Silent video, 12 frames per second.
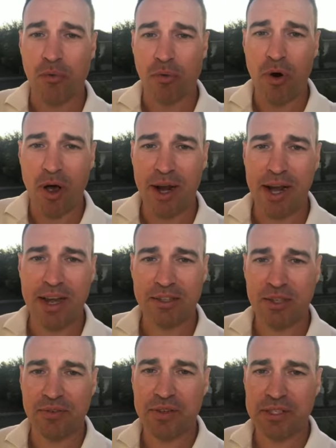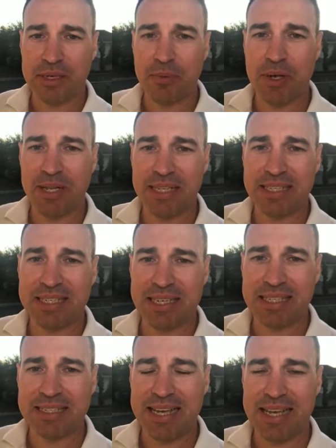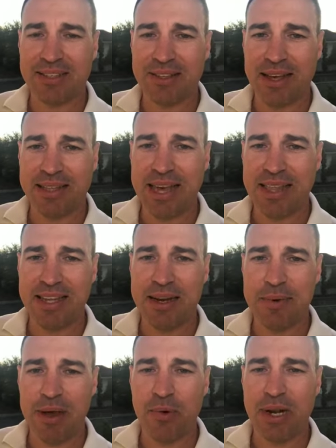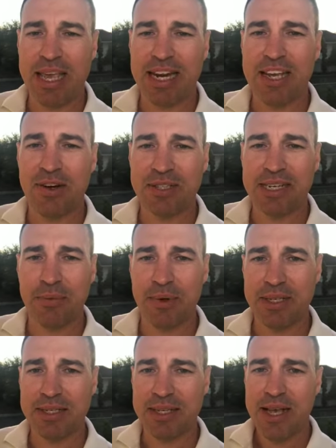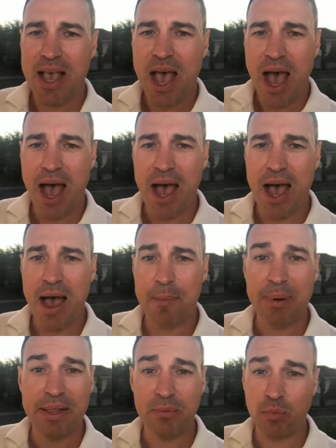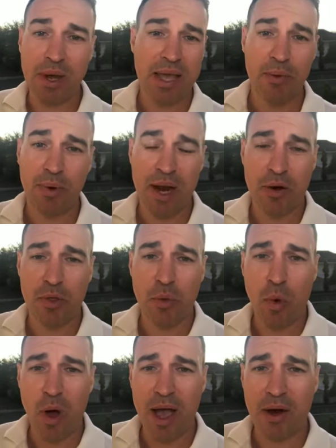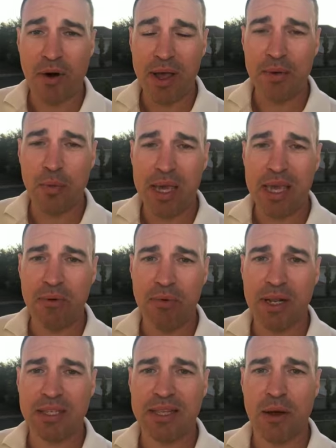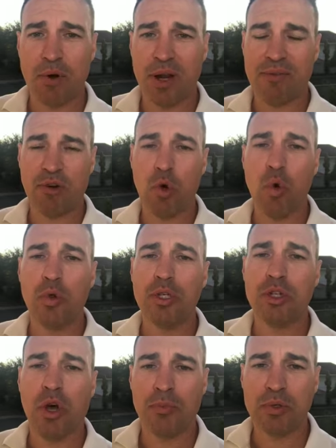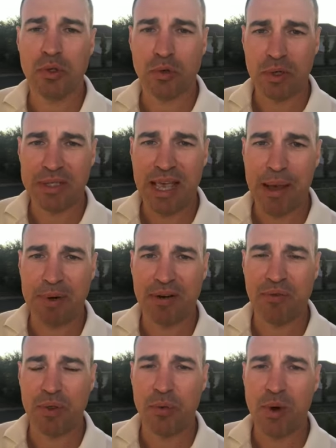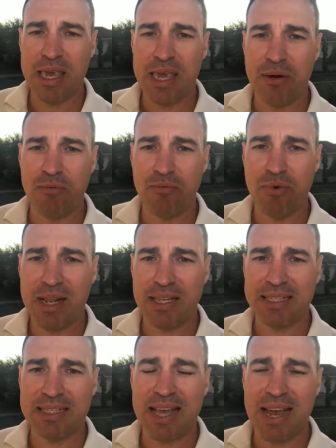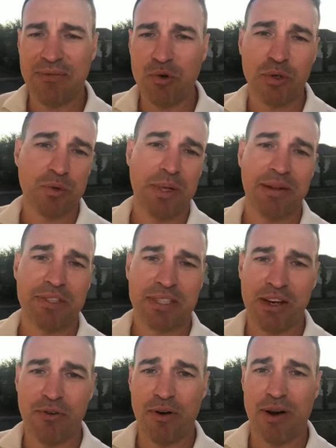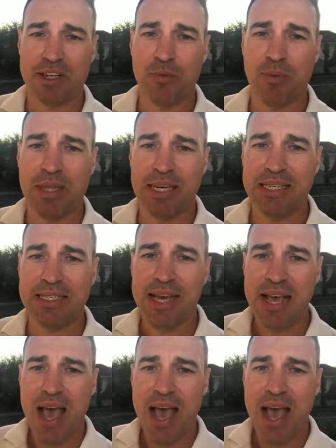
right now. So if you're someone that uh, sounds like that, then you may want to get in contact with us. Uh, but we're, here we are on The Wire, right? The Week In Real Estate. We're covering all the top stories happening from the Week In Real Estate. Of course, we love to see your interaction with these